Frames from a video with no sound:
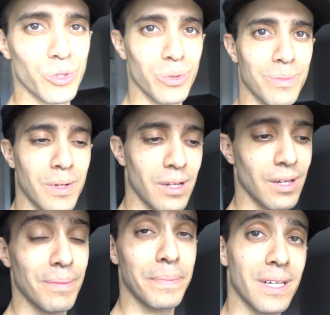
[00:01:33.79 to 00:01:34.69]
room
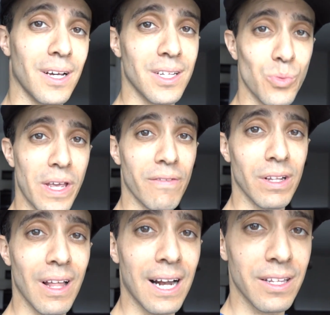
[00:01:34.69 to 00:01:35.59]
because we have
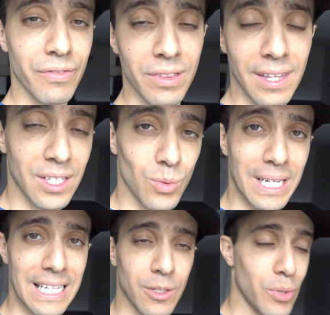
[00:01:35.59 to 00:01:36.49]
a lot of different things
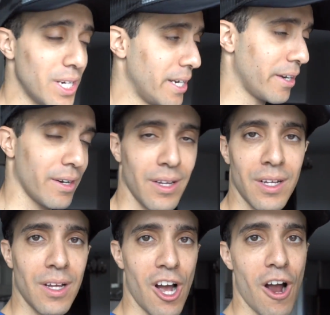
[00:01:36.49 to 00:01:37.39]
we need to put in here.
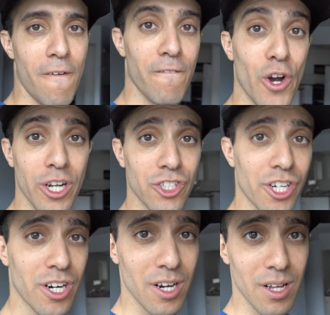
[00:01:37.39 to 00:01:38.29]
Our
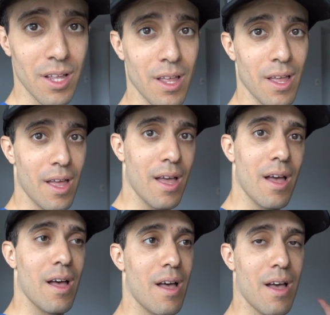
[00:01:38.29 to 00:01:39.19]
furniture,
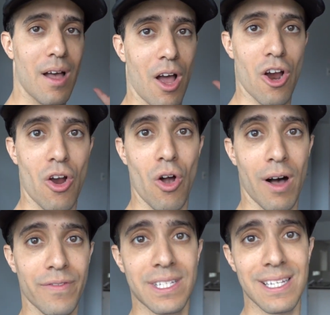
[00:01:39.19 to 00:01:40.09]
her
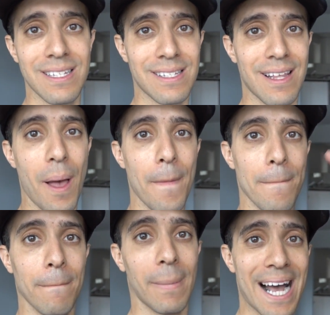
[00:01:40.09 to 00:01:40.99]
offices,
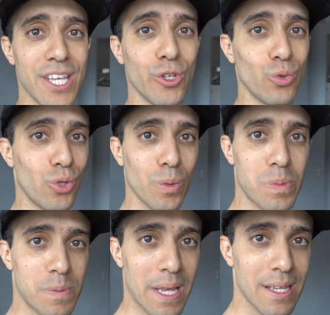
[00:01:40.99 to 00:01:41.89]
my
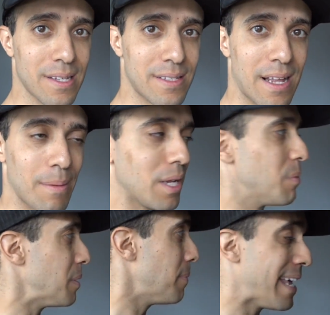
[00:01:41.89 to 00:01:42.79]
YouTube space that I'm
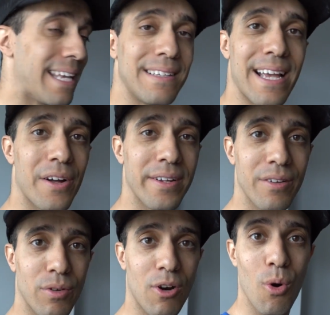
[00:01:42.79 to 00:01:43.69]
gonna be making down
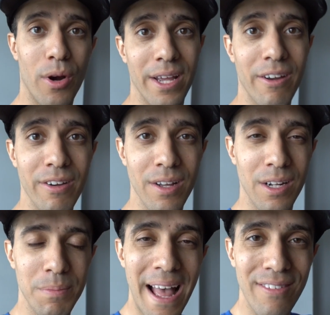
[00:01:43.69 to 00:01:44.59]
here, recording area. I'm
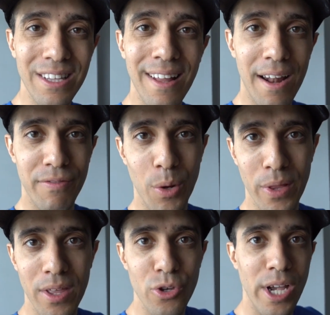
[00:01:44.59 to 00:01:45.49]
gonna have a lot of fun
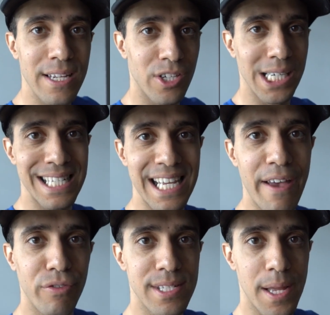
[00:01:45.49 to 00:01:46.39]
with it. You guys are gonna see
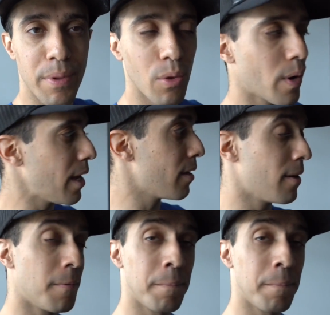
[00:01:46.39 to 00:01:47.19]
every step of the way.